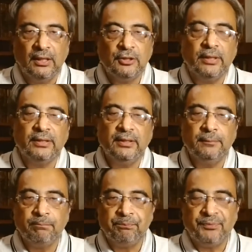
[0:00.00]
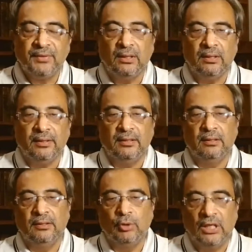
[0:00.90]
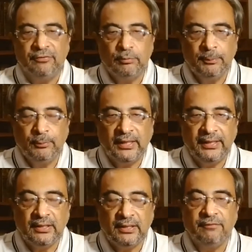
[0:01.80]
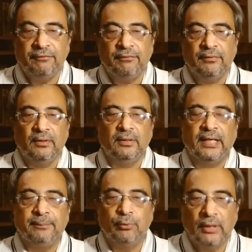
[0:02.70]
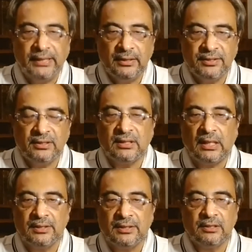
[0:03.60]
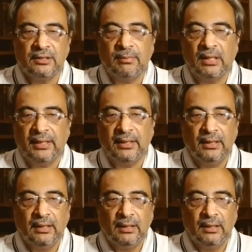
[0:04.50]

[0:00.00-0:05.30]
So I think uh, it, you have to be polite, and if that politeness is answered by